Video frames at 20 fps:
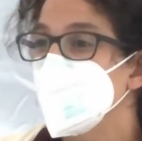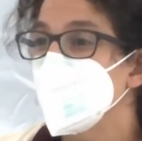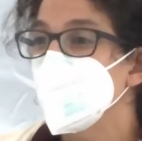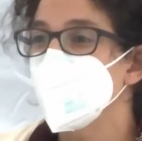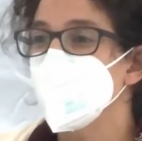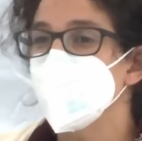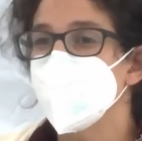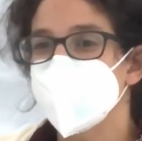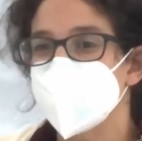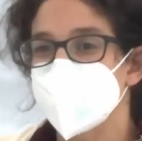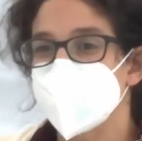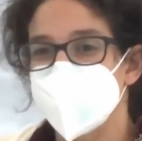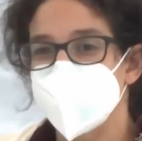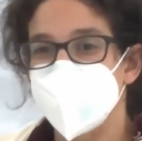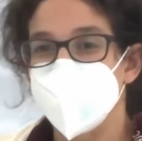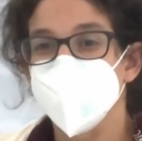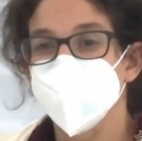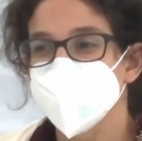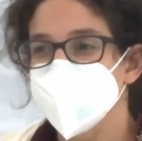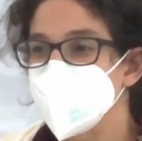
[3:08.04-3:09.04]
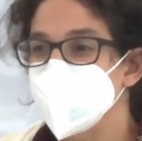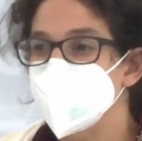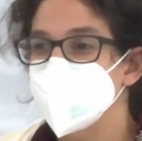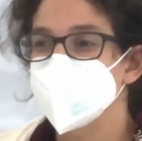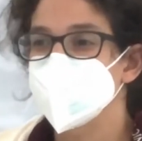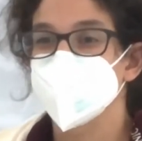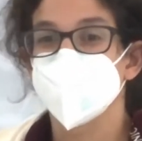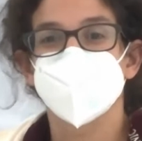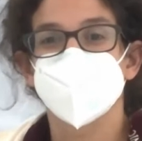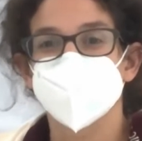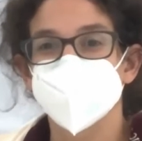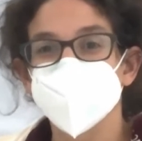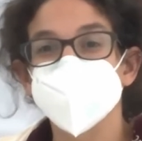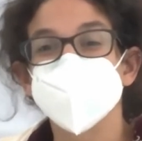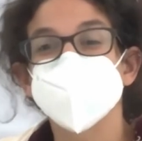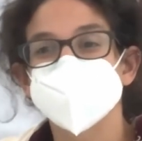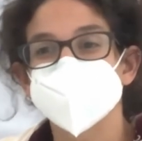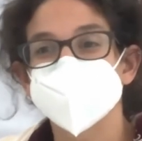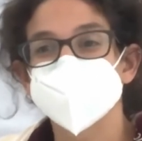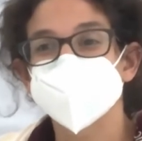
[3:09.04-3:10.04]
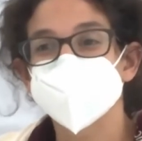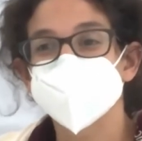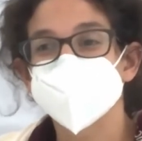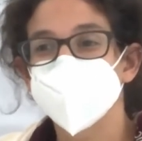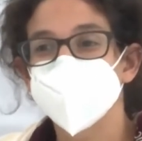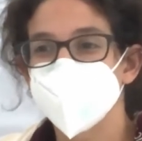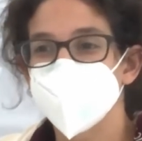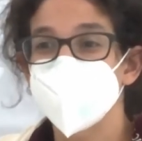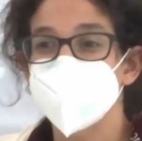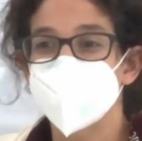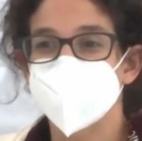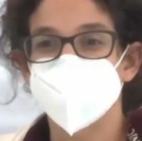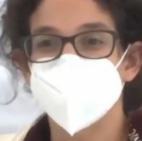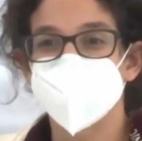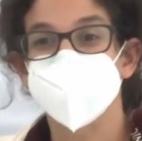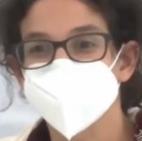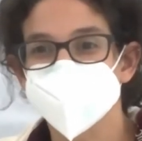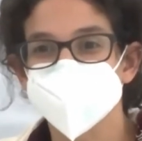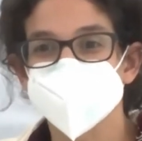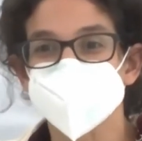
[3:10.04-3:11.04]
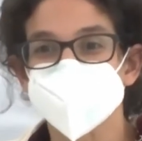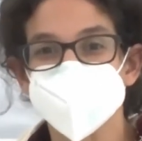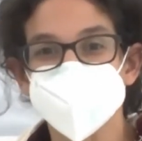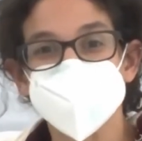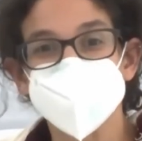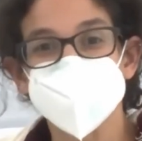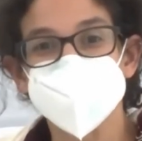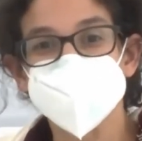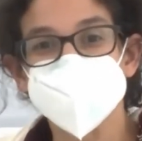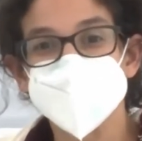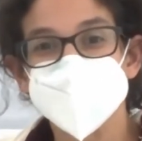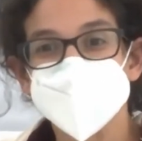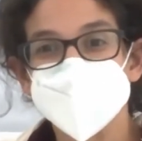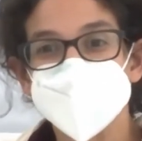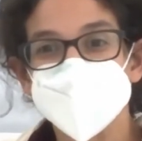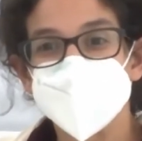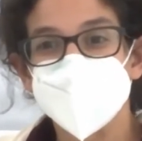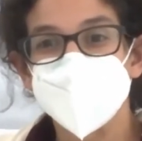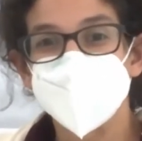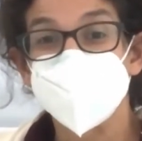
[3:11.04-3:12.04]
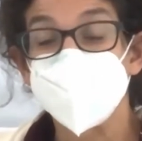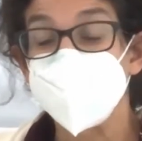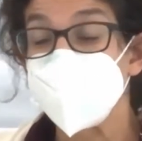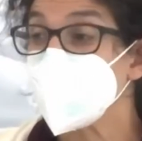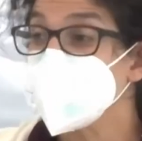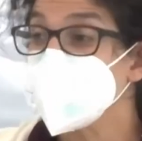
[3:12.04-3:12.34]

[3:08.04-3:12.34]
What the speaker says: knew their family's stories, who knew their history, the